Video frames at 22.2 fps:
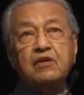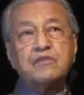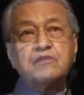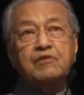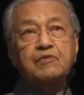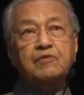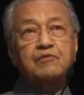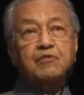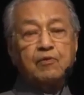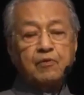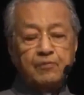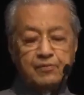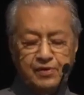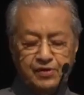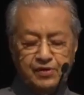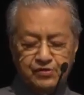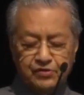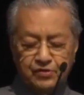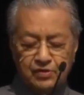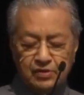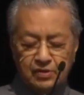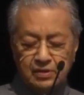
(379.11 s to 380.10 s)

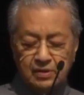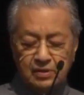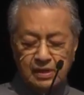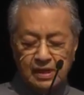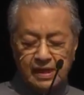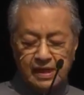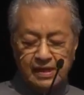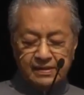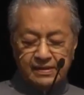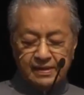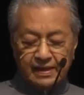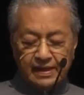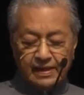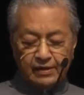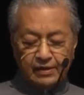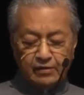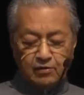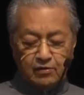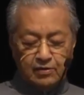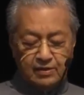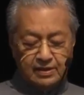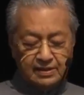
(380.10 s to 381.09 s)
information
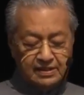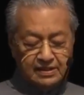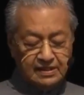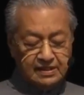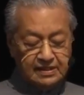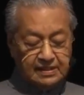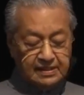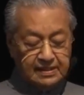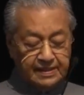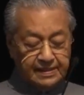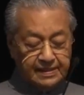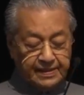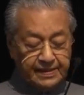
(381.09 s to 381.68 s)
technology